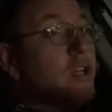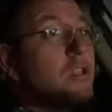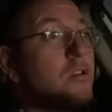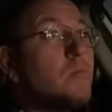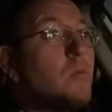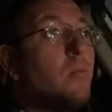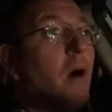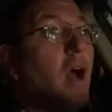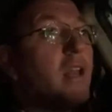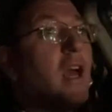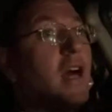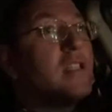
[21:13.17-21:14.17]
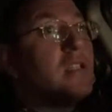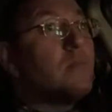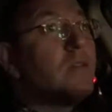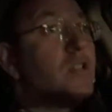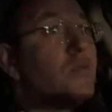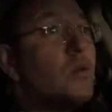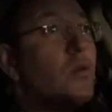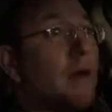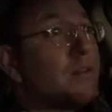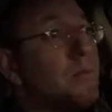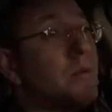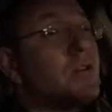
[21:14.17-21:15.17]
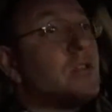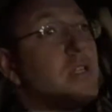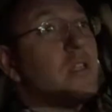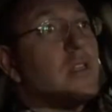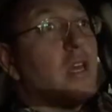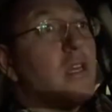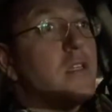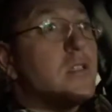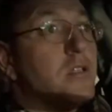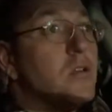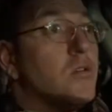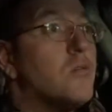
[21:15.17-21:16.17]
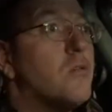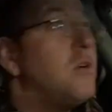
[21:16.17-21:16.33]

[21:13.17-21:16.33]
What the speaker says: should do more podcasting because we have some interesting things to do.